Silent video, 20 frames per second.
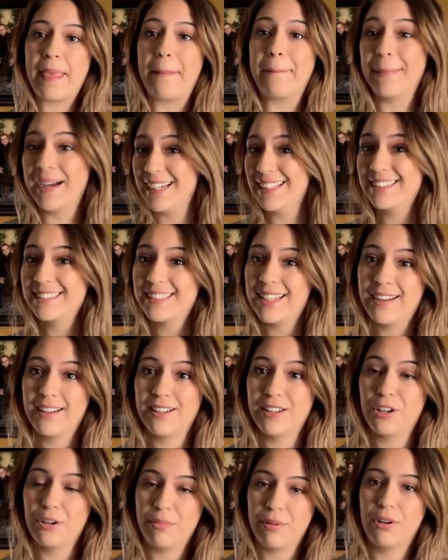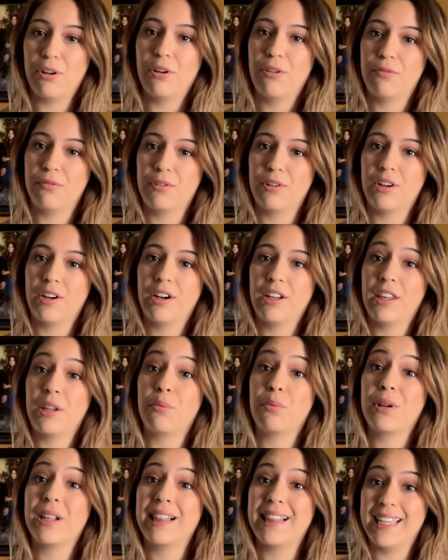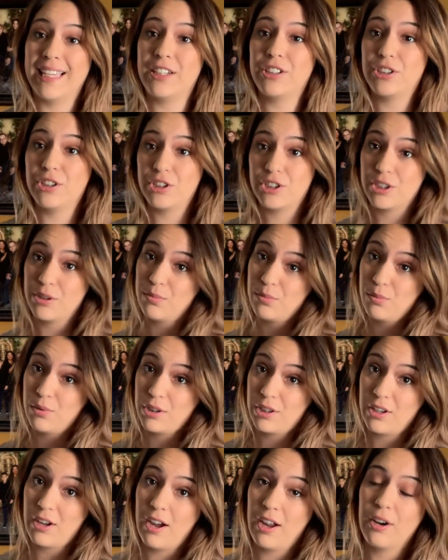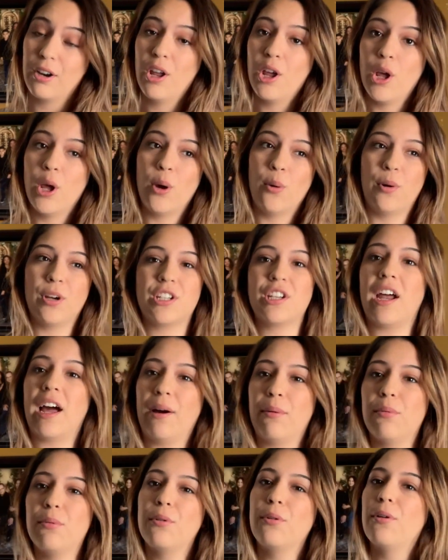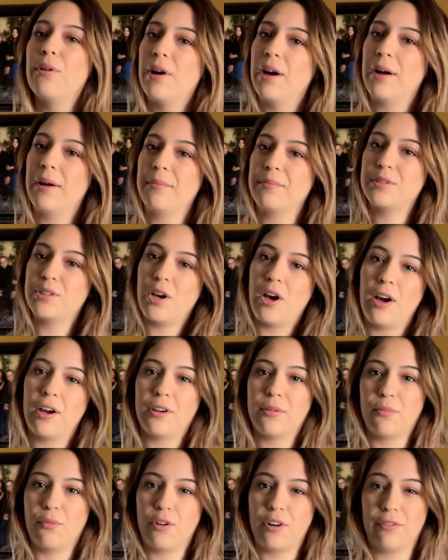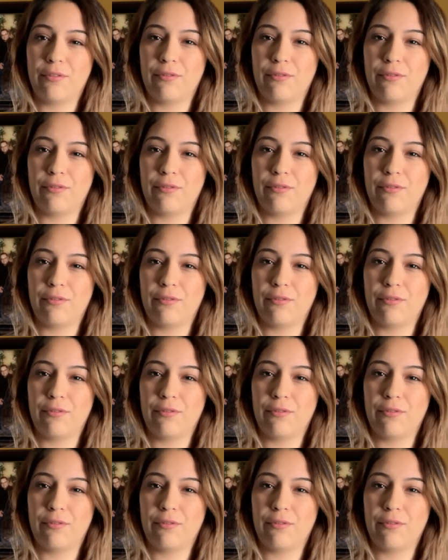mindset a little bit over the relationship with God, which I will um, talk more